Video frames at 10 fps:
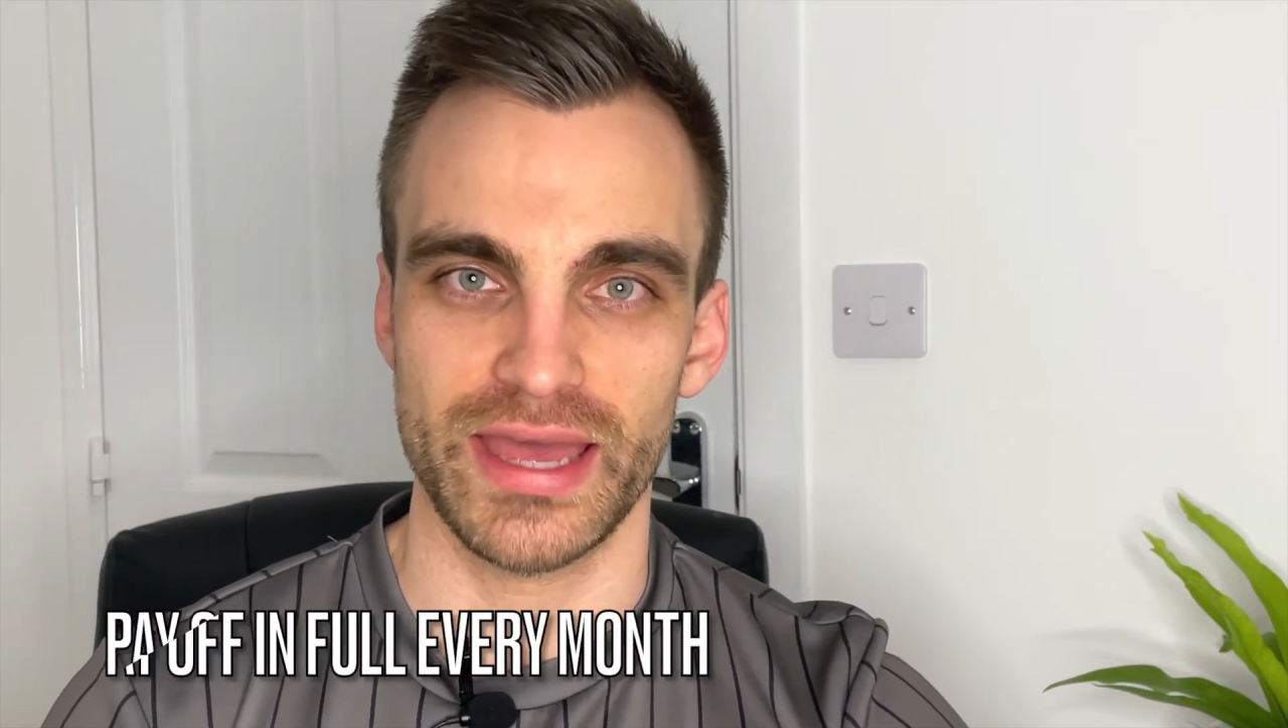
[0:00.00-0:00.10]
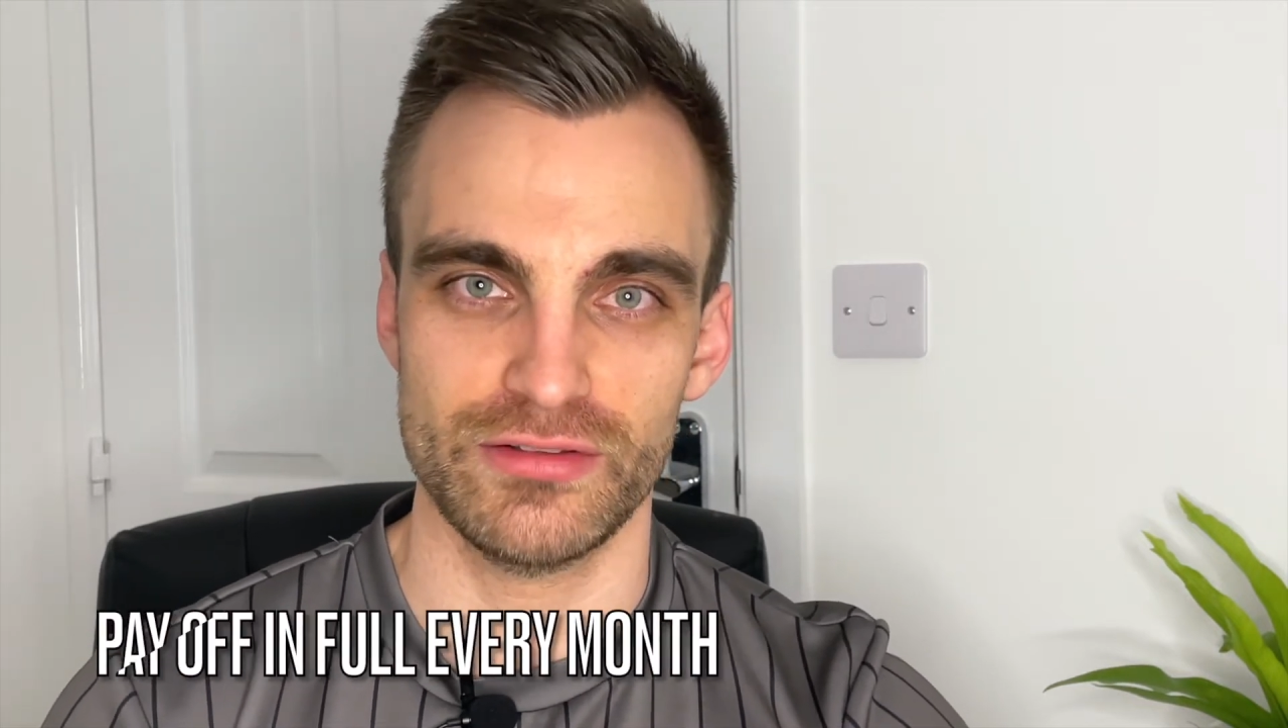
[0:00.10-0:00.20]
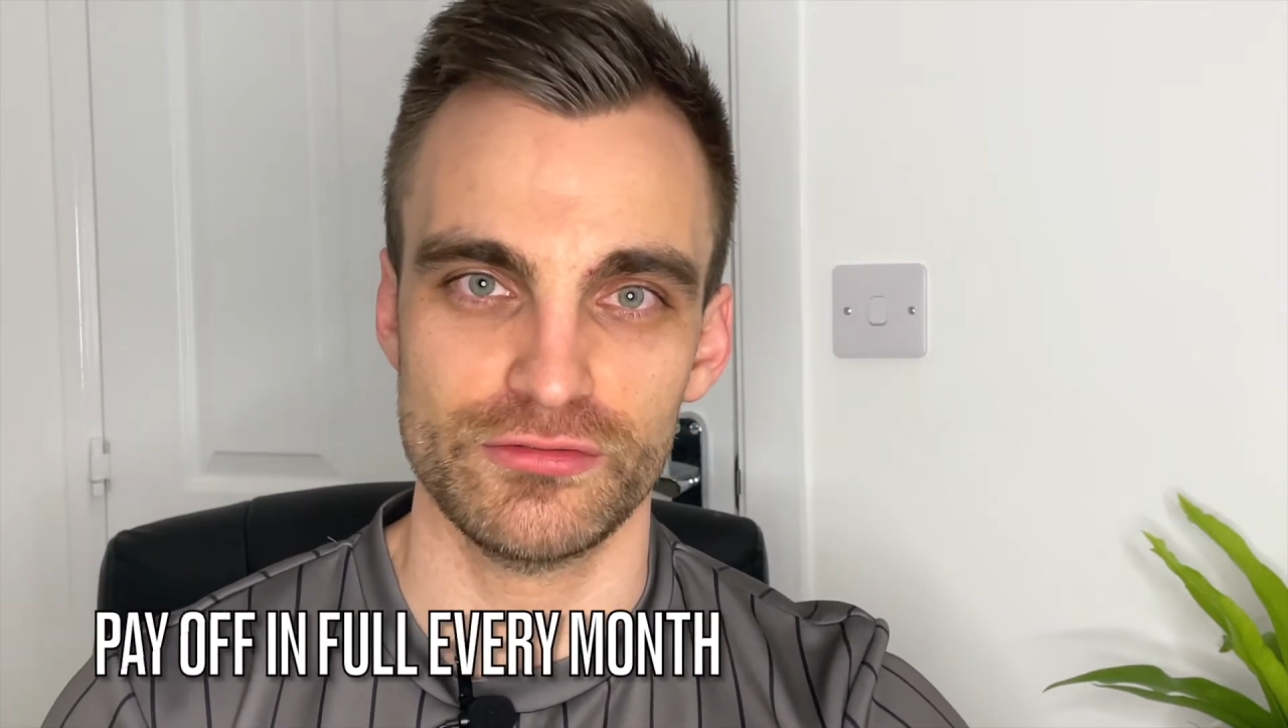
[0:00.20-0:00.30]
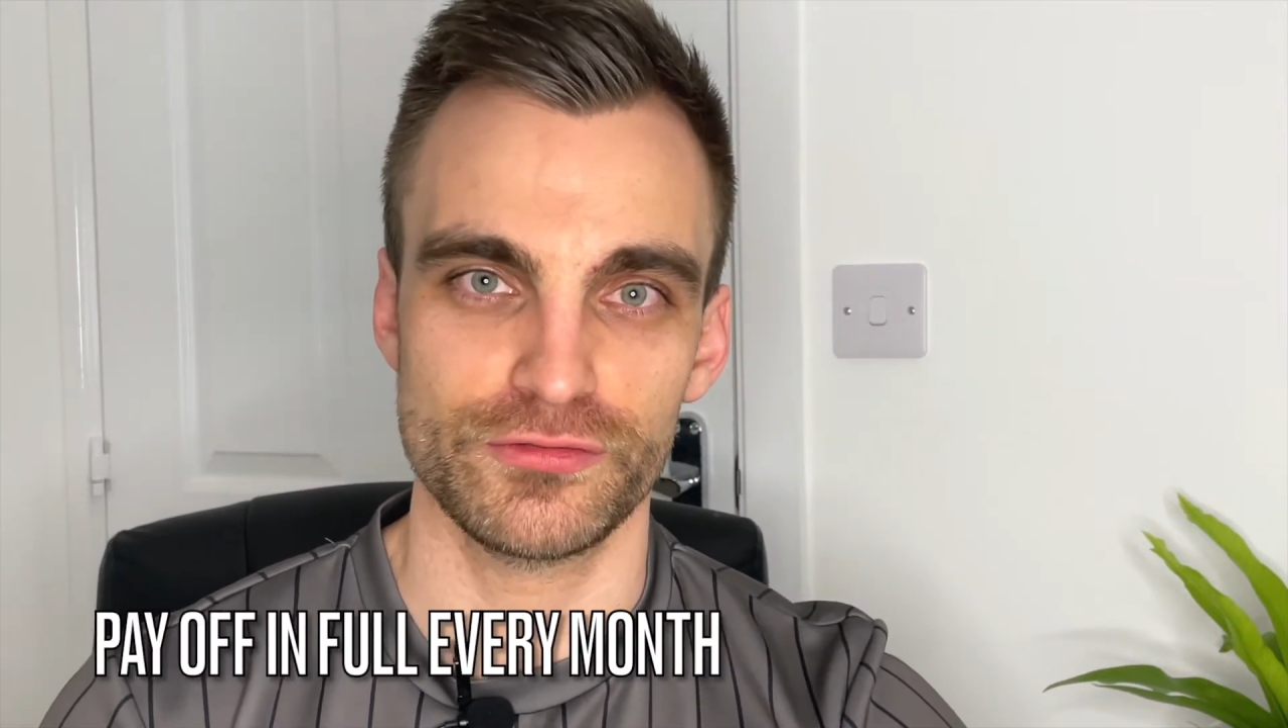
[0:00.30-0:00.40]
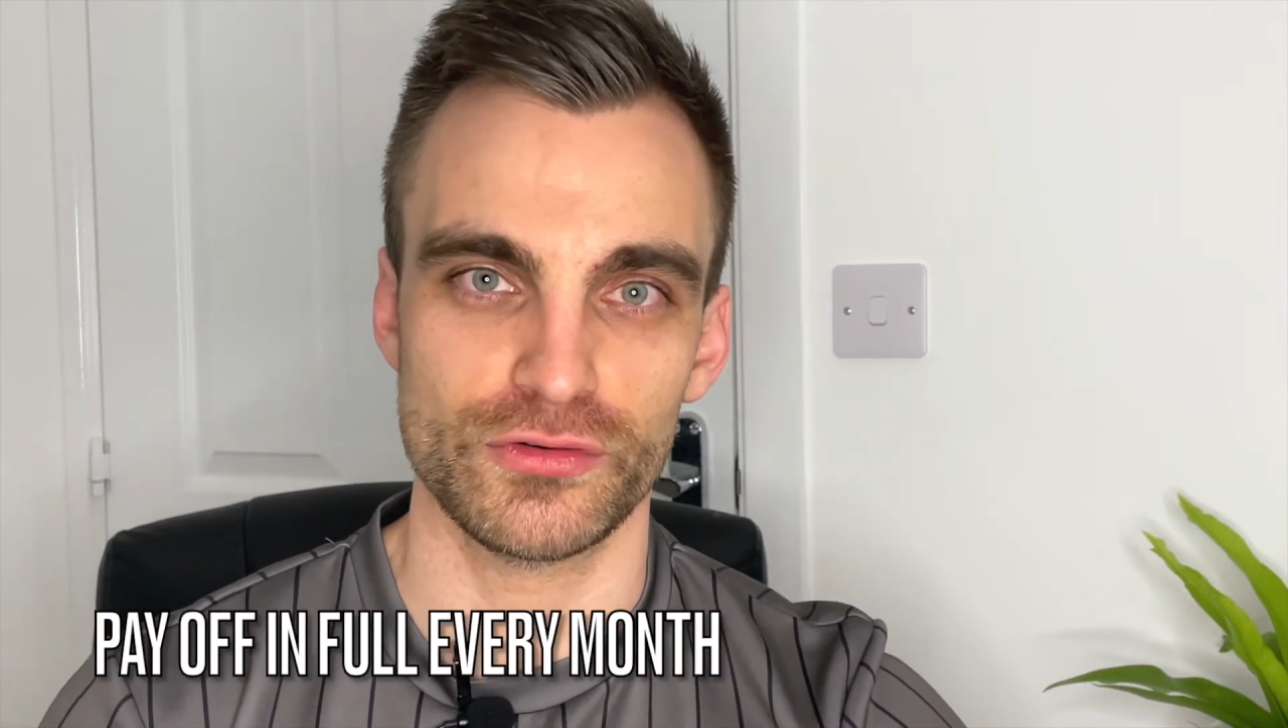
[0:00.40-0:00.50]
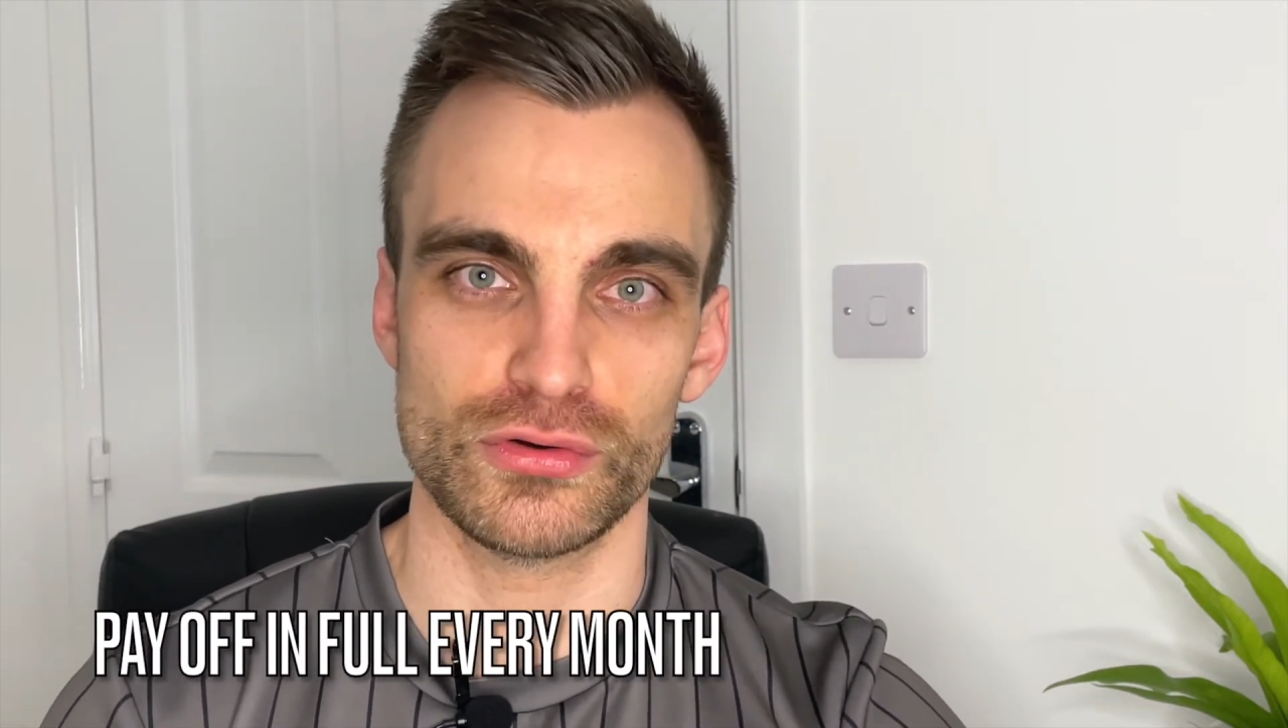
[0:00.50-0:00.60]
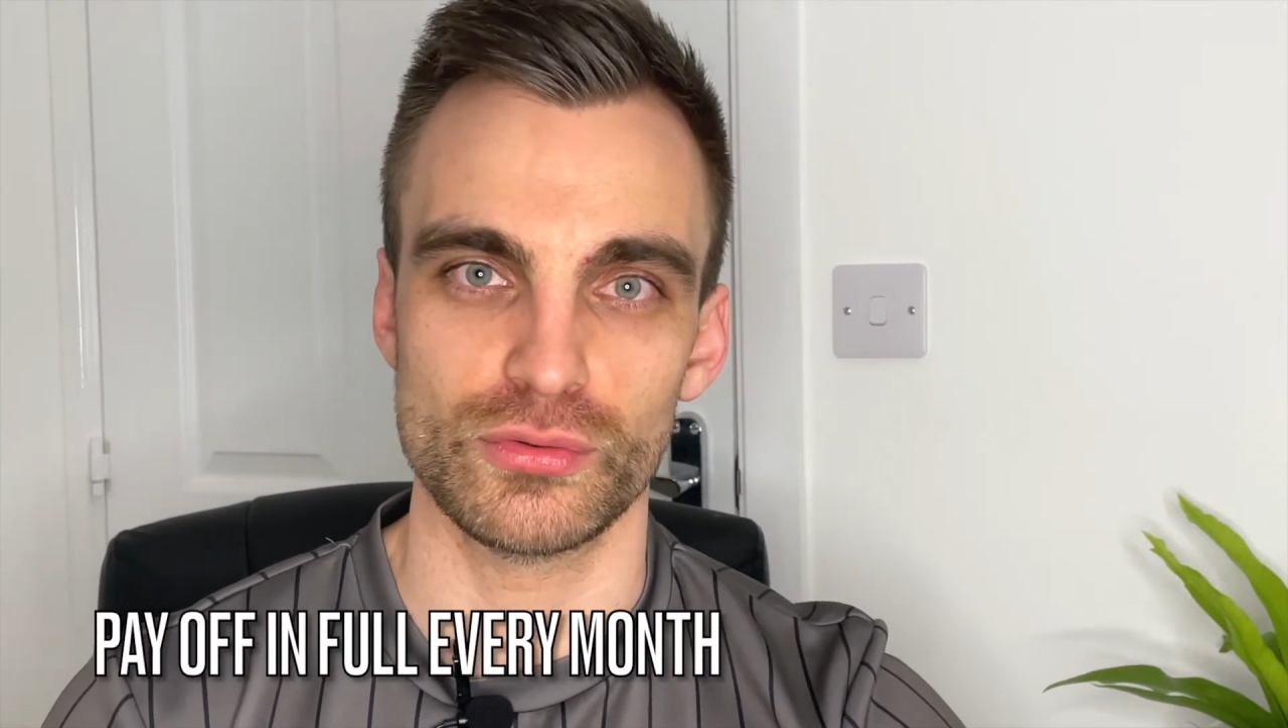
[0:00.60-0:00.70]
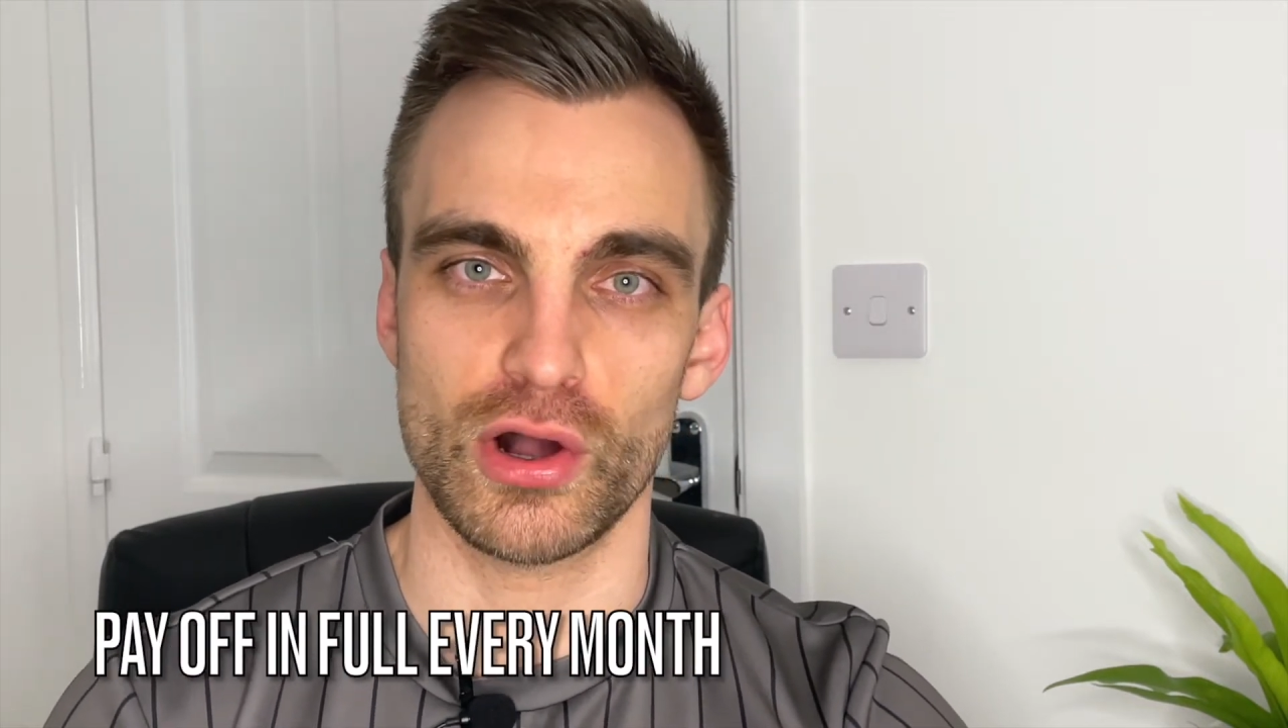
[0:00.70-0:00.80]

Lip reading: in full